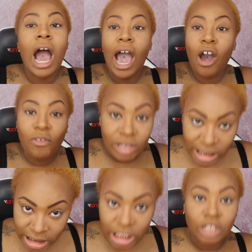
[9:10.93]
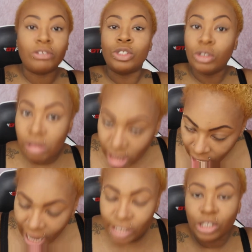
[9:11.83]
I obviously didn't do
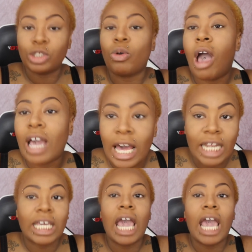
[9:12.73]
that as you saw I kind of